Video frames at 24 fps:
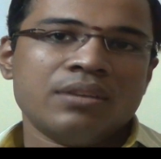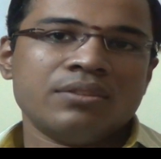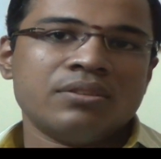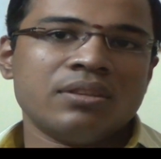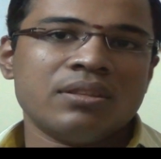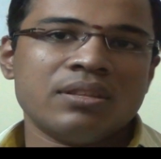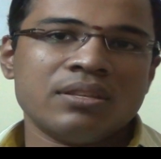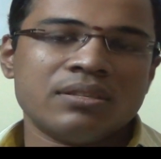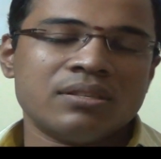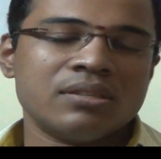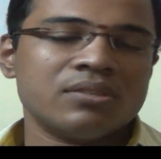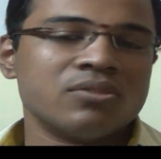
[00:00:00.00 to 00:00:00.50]

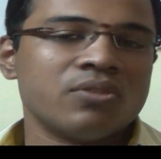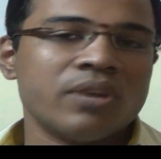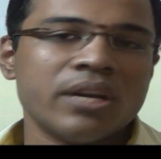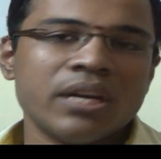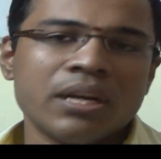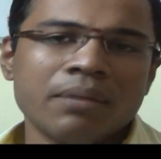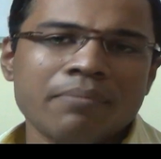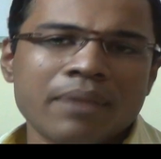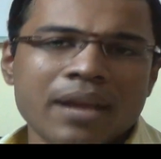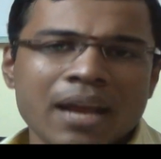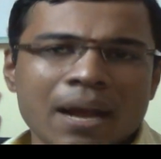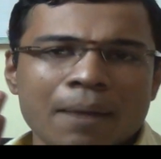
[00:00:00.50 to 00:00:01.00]
So this is
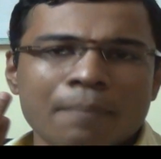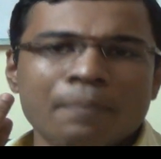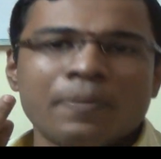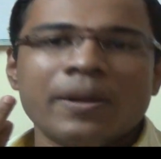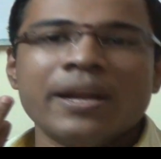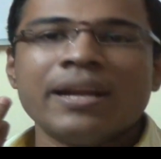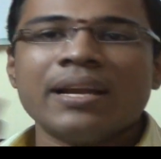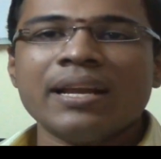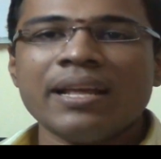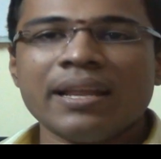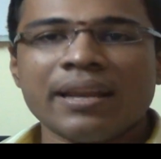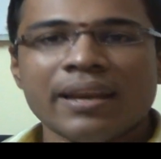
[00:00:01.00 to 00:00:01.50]
going to be
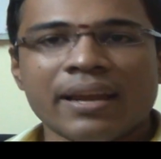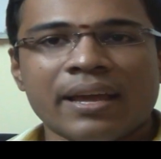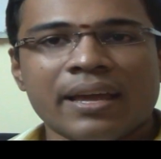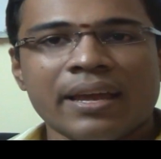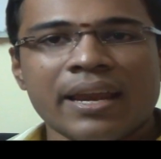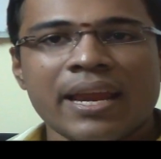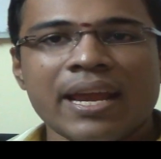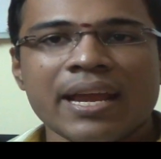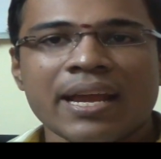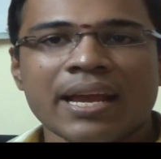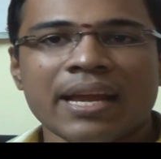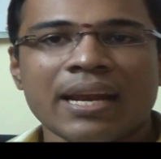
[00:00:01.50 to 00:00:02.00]
completely
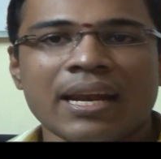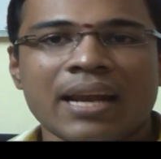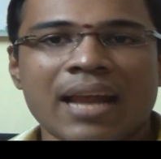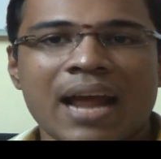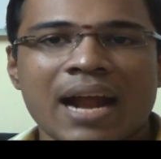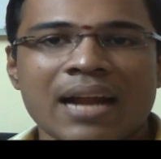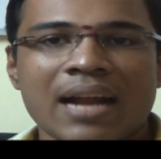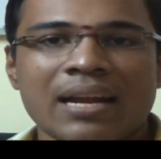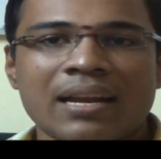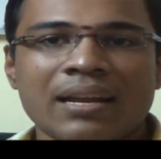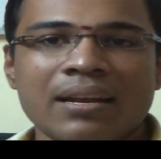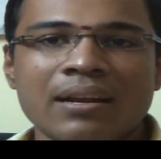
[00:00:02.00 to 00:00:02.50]
Greek and
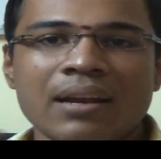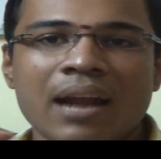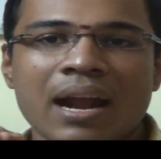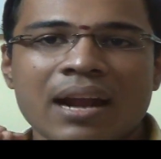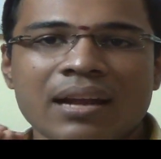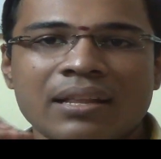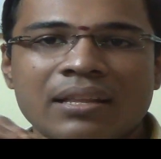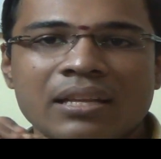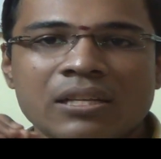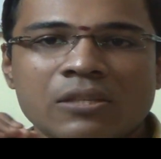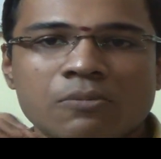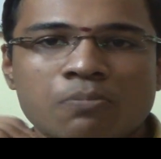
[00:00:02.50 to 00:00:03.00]
Latin
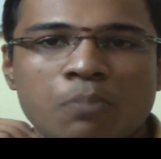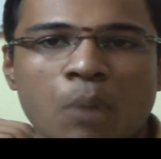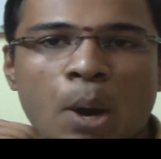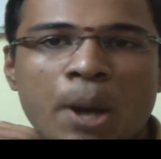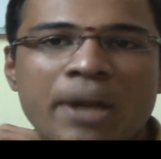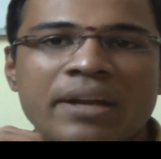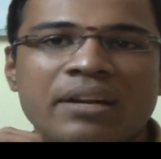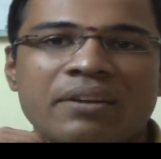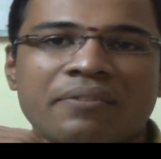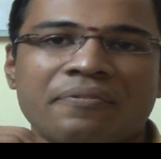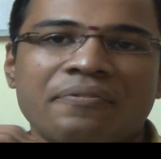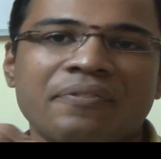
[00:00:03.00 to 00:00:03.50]
at this
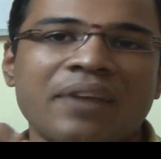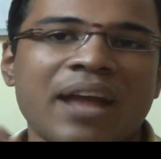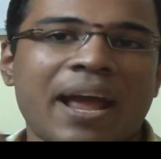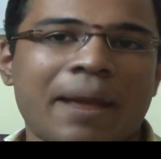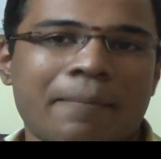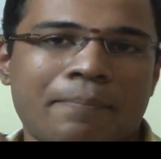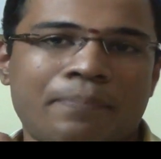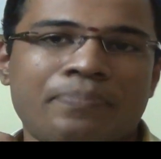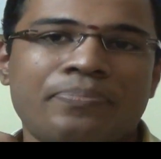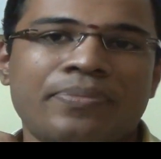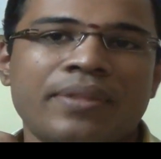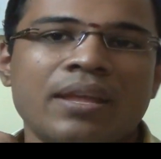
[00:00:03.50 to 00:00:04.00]
point of
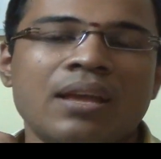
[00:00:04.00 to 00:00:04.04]
time,